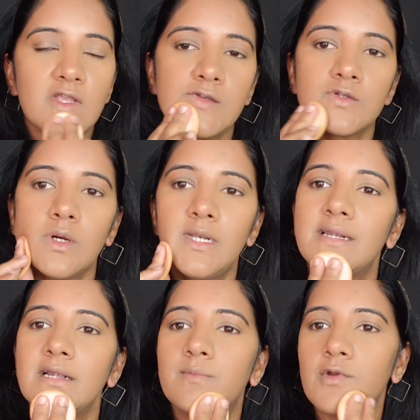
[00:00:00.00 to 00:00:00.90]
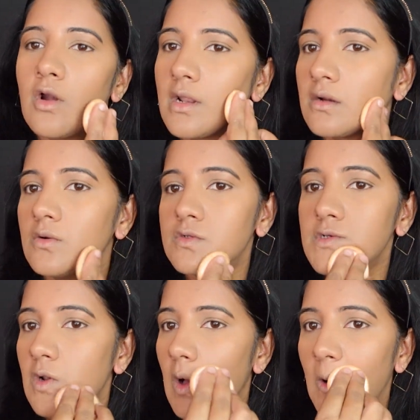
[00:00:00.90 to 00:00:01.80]
So a little product goes a
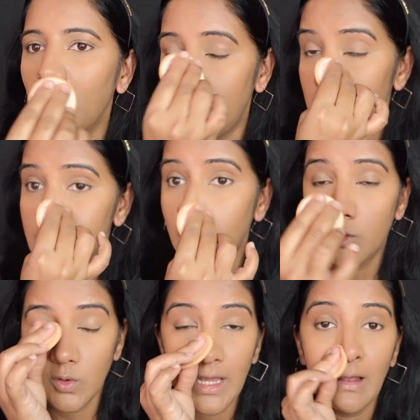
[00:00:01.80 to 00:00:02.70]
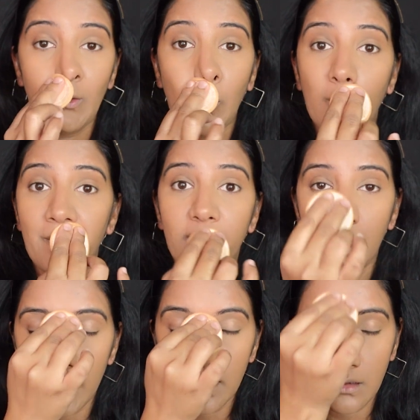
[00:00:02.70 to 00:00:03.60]
long way, so you don't have to
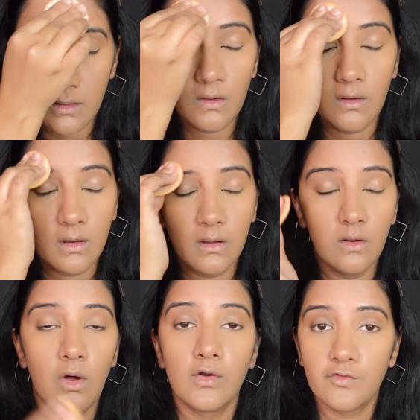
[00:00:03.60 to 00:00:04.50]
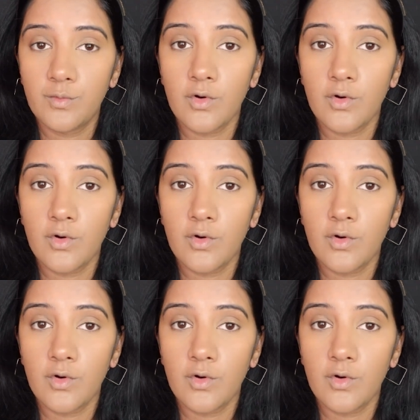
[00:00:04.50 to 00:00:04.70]
apply a lot of